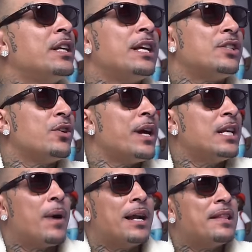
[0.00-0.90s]
is there
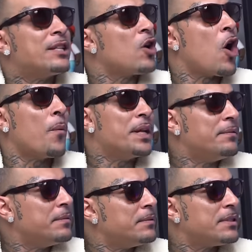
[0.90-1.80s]
anybody that's already
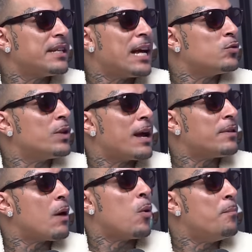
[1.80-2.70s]
scheduled that,
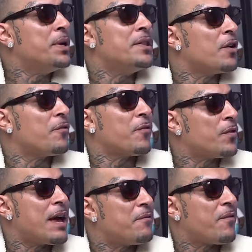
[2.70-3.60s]
that will be there for
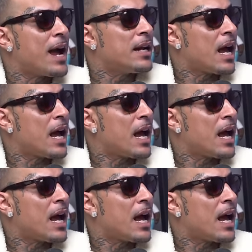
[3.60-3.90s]
that fight night?